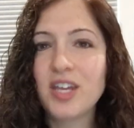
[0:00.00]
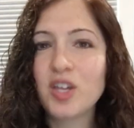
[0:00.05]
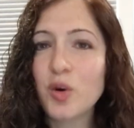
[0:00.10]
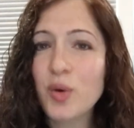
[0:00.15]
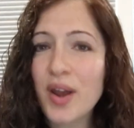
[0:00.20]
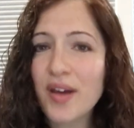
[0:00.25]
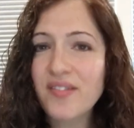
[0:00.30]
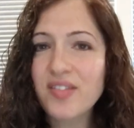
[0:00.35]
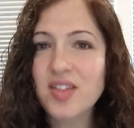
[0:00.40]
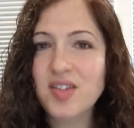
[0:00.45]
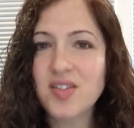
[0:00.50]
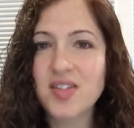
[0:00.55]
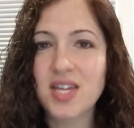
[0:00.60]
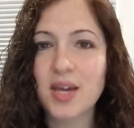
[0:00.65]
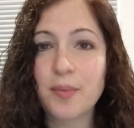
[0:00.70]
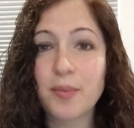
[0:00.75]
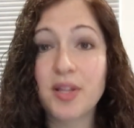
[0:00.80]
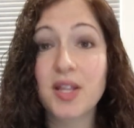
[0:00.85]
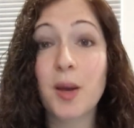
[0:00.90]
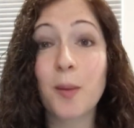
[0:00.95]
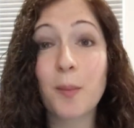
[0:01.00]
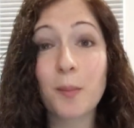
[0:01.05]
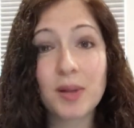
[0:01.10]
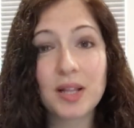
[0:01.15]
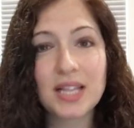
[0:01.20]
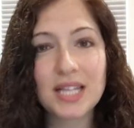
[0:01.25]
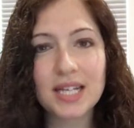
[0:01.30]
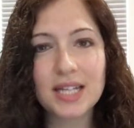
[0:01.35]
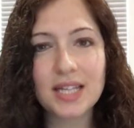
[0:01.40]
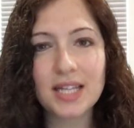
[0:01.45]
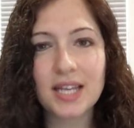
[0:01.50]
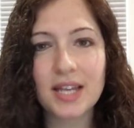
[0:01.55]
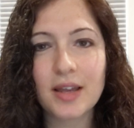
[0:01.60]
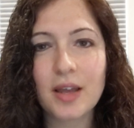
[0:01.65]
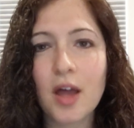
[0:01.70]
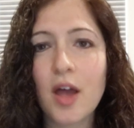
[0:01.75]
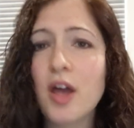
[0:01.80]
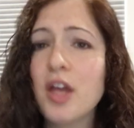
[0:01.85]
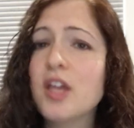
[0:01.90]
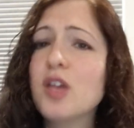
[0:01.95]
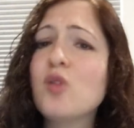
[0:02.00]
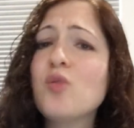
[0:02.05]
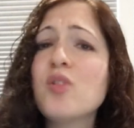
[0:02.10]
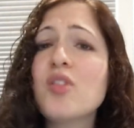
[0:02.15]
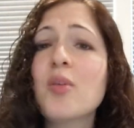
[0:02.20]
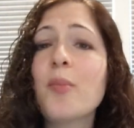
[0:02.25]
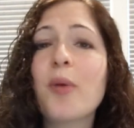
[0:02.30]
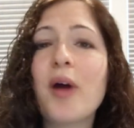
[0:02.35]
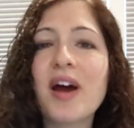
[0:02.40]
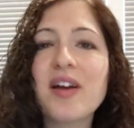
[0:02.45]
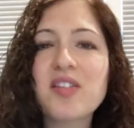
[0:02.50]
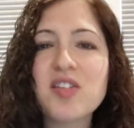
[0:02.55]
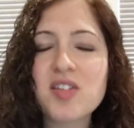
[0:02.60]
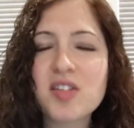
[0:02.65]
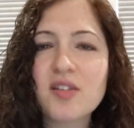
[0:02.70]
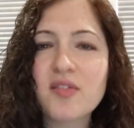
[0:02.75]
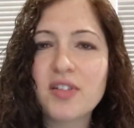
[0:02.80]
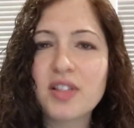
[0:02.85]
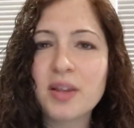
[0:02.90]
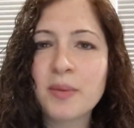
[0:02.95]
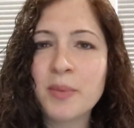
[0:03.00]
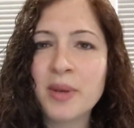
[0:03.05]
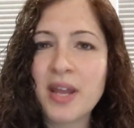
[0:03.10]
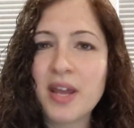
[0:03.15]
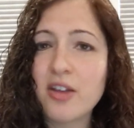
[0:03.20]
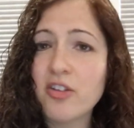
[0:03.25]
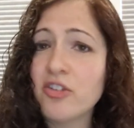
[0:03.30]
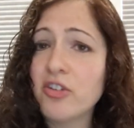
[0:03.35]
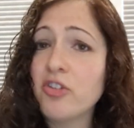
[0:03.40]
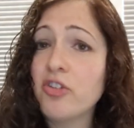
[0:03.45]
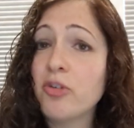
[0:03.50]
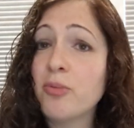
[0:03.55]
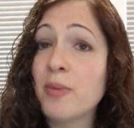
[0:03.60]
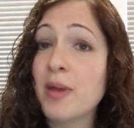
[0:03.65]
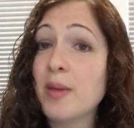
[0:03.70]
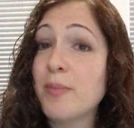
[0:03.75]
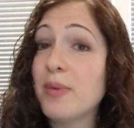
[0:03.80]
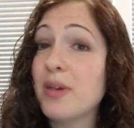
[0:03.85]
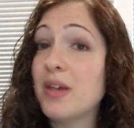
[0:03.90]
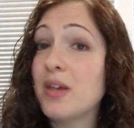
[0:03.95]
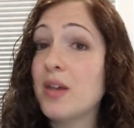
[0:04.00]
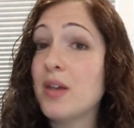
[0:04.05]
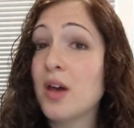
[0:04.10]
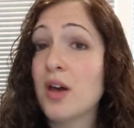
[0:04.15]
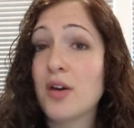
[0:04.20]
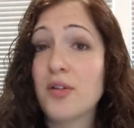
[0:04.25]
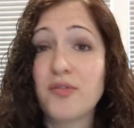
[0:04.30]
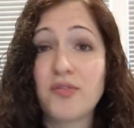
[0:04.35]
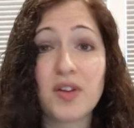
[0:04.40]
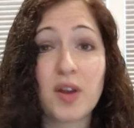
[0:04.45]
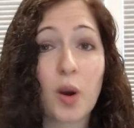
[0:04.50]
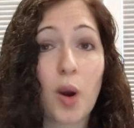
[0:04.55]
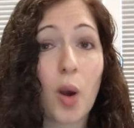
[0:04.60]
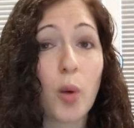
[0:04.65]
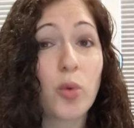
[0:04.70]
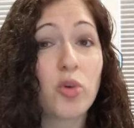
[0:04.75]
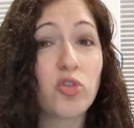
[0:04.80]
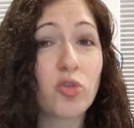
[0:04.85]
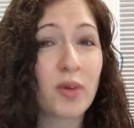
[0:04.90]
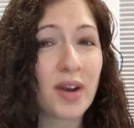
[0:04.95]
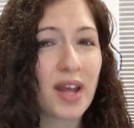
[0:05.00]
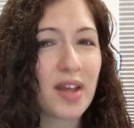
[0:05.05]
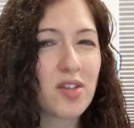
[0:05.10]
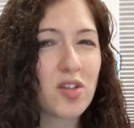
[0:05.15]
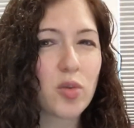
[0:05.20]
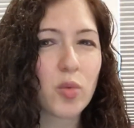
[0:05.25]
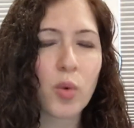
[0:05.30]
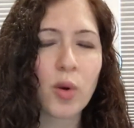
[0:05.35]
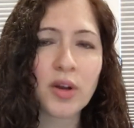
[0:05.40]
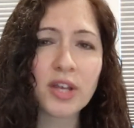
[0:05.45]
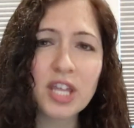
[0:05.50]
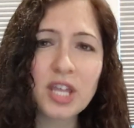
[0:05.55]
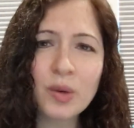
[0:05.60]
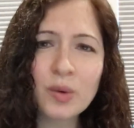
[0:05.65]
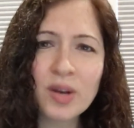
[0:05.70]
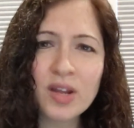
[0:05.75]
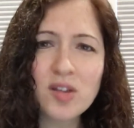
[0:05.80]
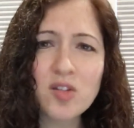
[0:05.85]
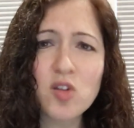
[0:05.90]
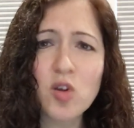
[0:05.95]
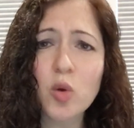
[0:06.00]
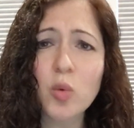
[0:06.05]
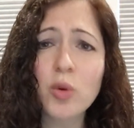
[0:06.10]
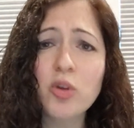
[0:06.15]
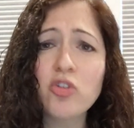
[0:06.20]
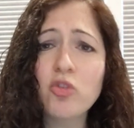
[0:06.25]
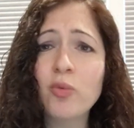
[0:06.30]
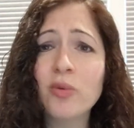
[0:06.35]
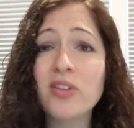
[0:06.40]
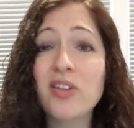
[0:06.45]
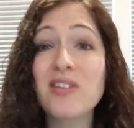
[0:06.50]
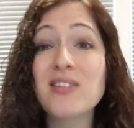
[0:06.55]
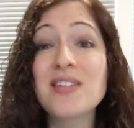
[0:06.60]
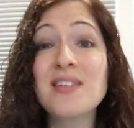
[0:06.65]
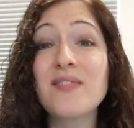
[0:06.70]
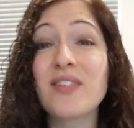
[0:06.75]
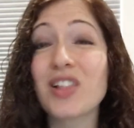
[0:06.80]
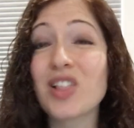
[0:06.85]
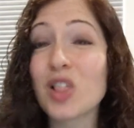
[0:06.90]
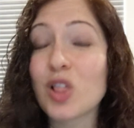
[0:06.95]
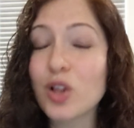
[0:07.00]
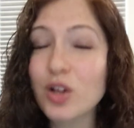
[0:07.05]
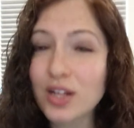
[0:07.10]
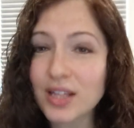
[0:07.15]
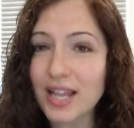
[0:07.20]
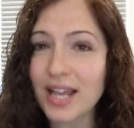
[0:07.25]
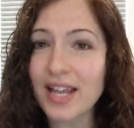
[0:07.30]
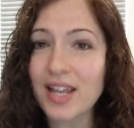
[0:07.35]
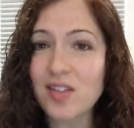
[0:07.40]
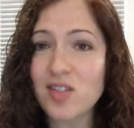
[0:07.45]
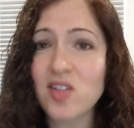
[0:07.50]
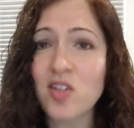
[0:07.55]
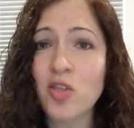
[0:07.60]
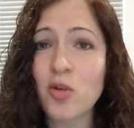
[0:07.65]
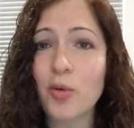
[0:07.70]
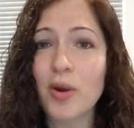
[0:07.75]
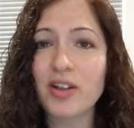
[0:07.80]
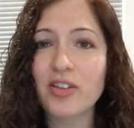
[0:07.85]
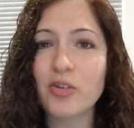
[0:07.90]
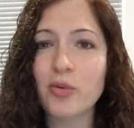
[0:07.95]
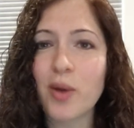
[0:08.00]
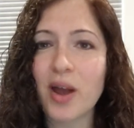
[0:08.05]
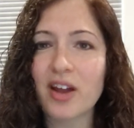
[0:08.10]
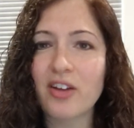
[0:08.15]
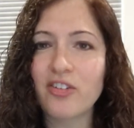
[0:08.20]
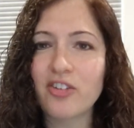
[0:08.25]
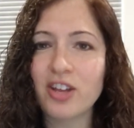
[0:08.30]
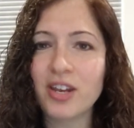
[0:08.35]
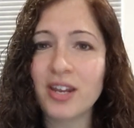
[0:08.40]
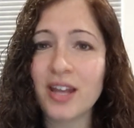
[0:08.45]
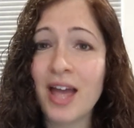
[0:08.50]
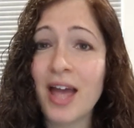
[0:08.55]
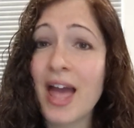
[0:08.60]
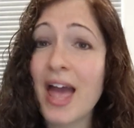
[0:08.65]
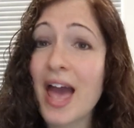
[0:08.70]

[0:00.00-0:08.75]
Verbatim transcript: You don't have to skip it completely. Use the process of elimination to maybe figure out which one has the wrong units or which one doesn't even look like it's in the right direction.